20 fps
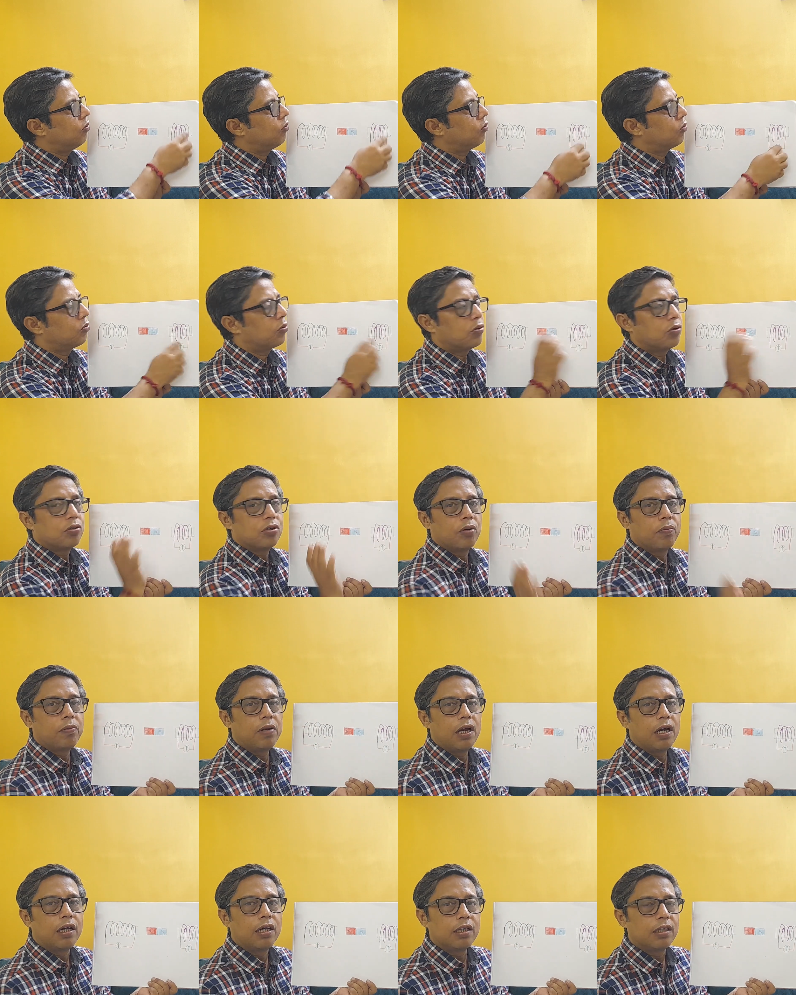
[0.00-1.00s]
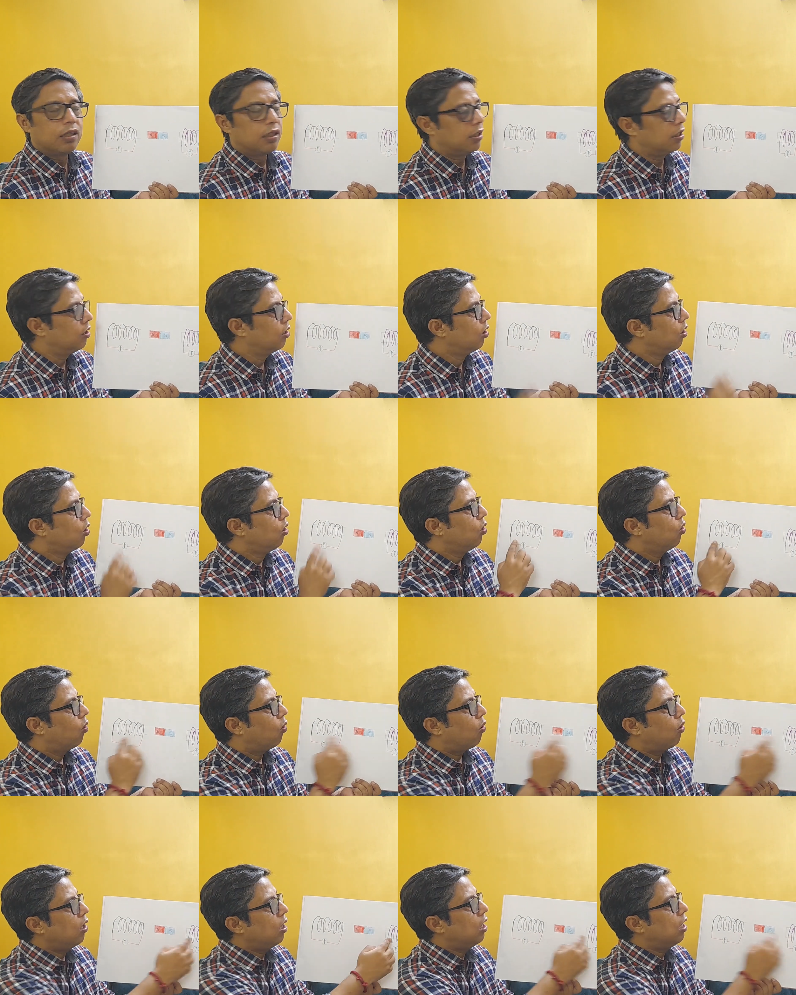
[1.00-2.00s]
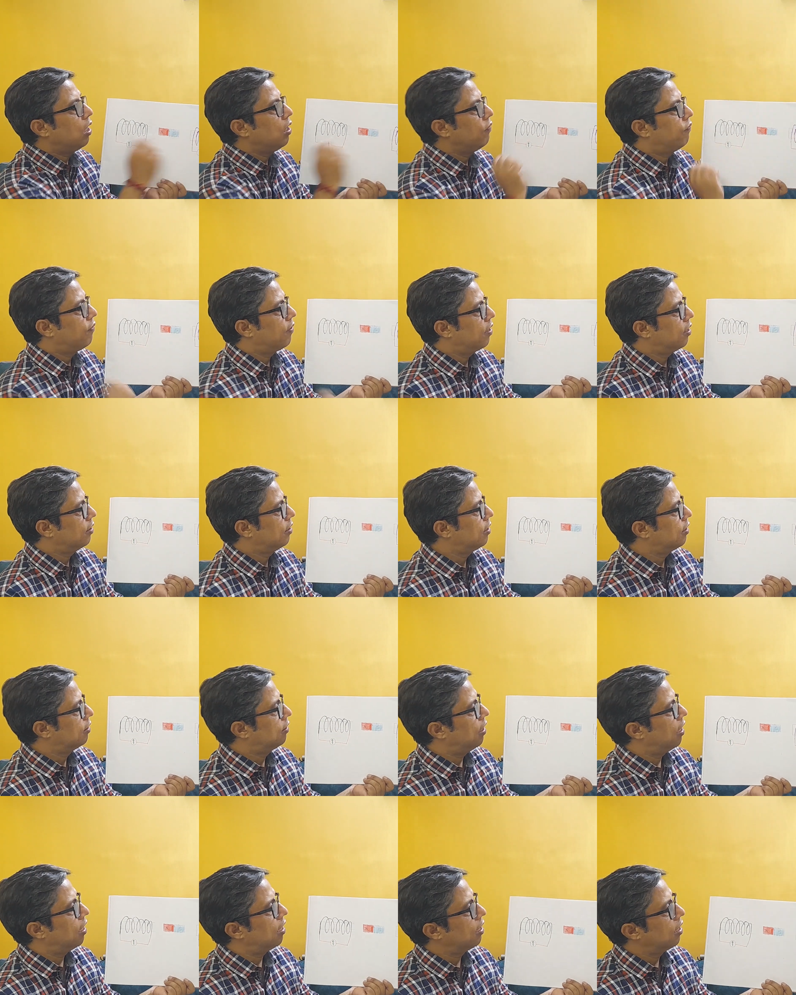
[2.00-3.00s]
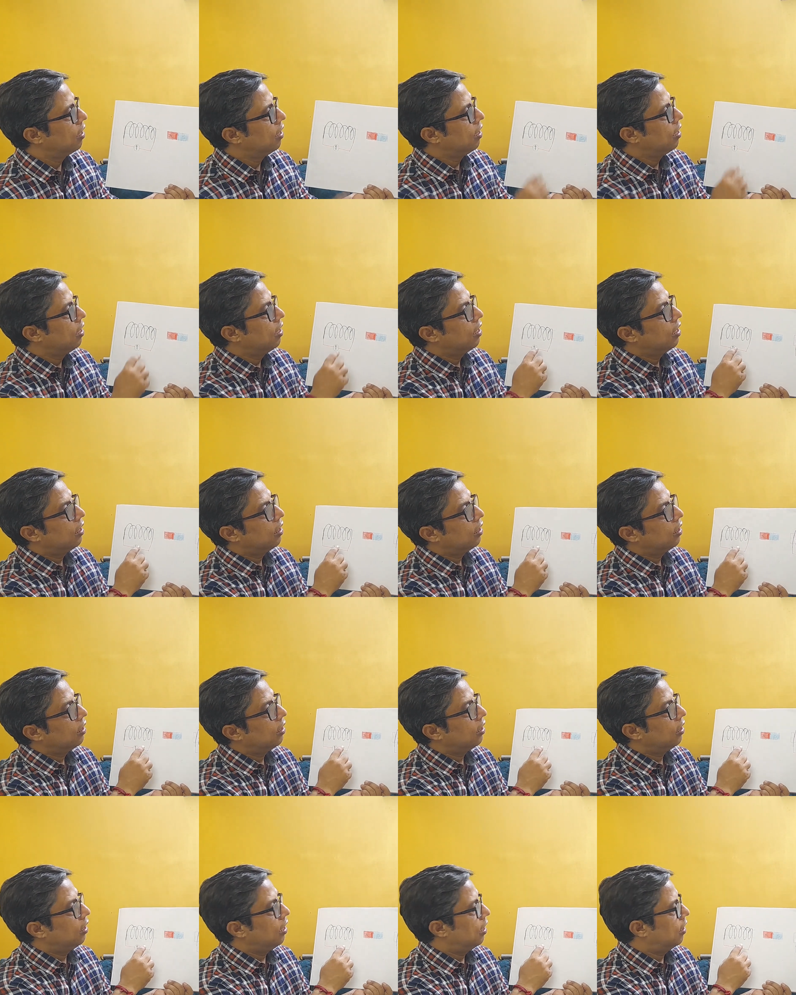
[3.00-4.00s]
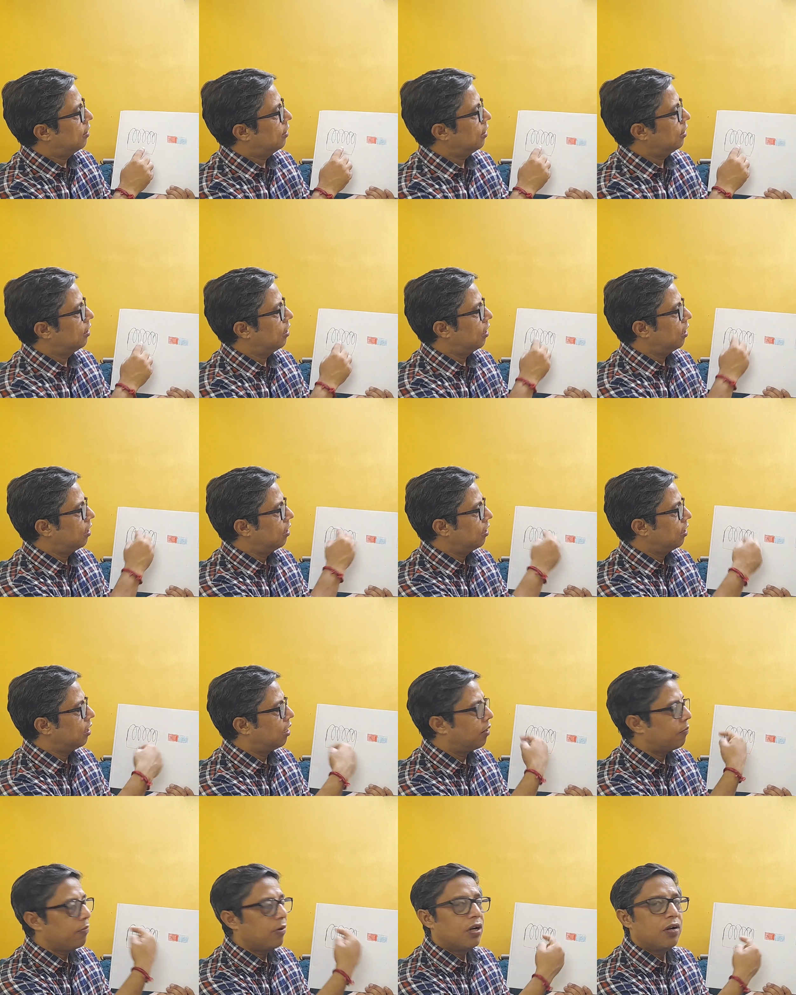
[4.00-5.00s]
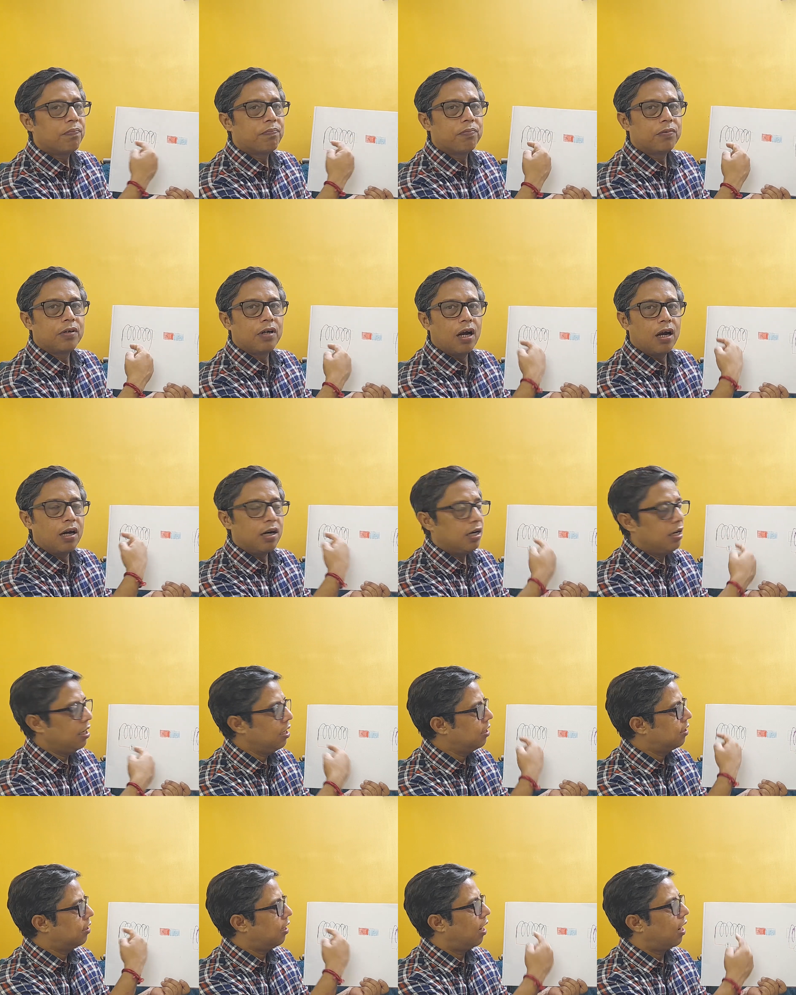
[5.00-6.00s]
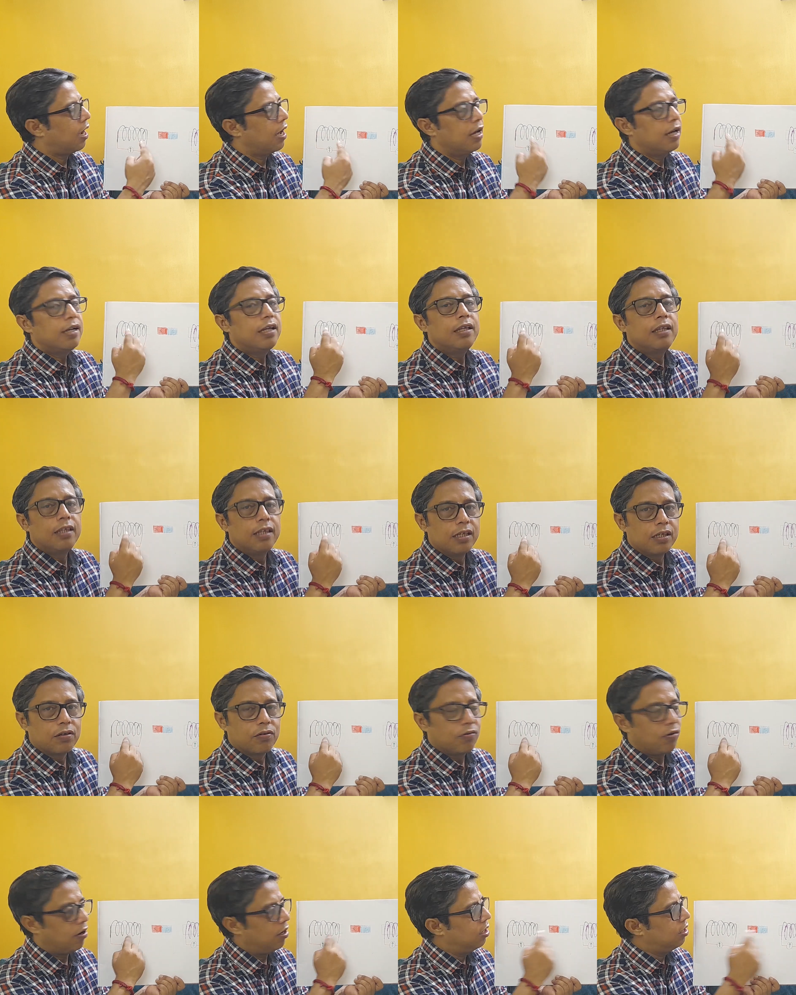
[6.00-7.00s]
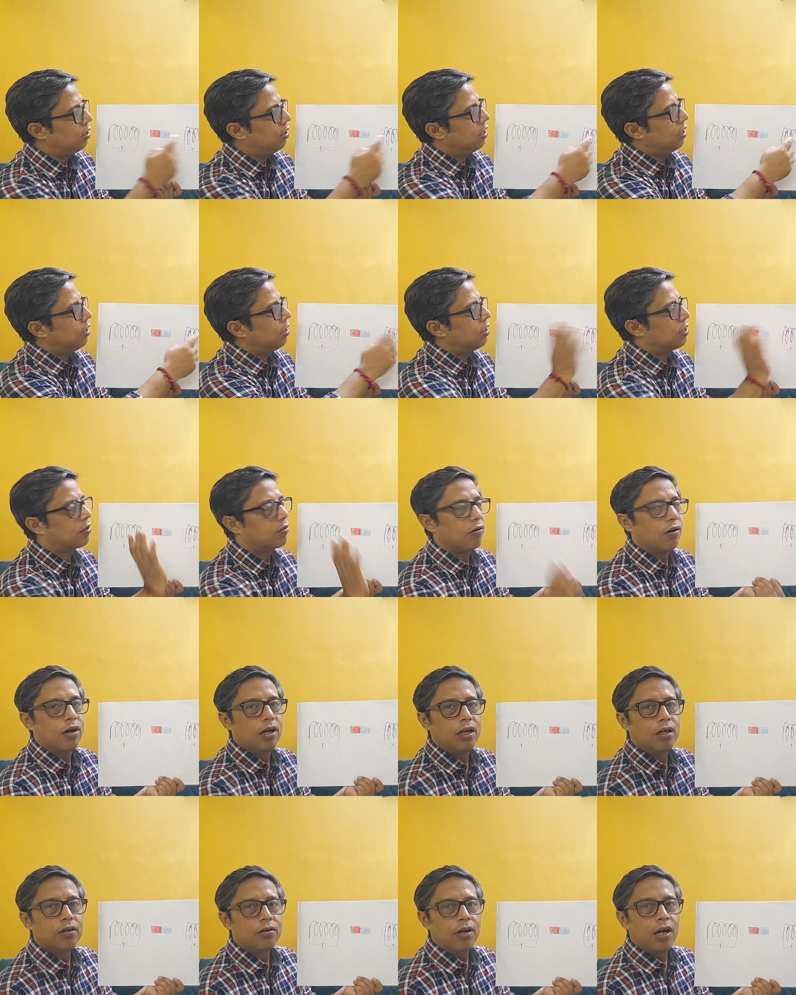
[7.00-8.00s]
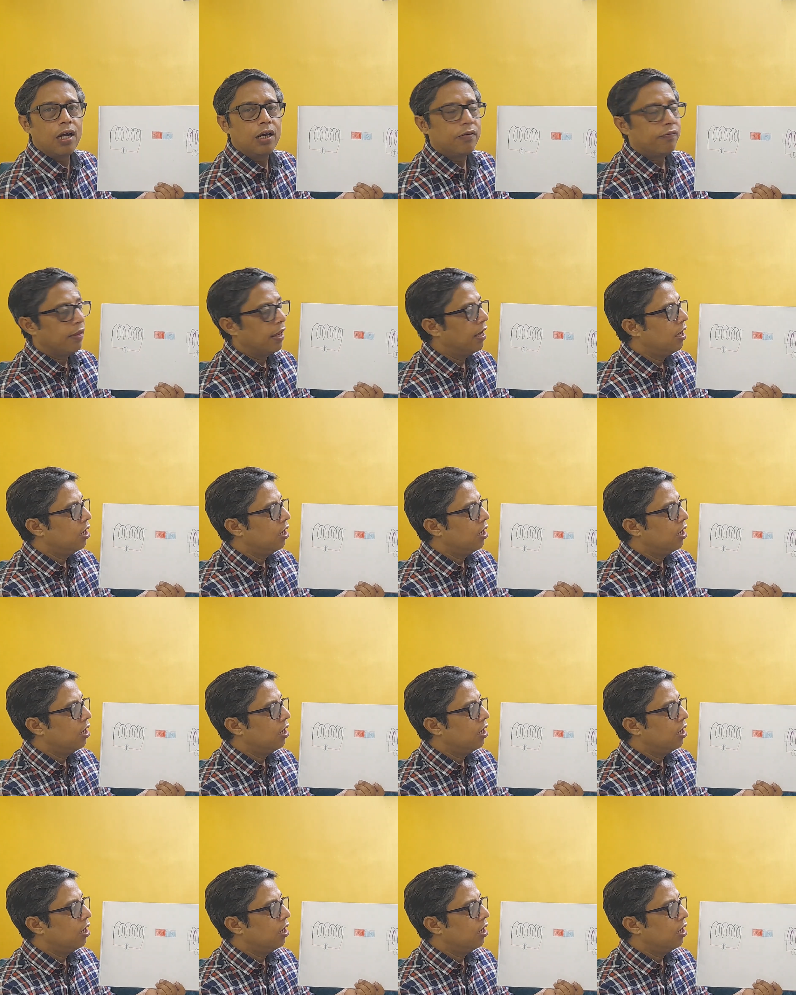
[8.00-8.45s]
no source of electricity. Only difference is that, let's say the number of turn is higher in this coil than this coil, right?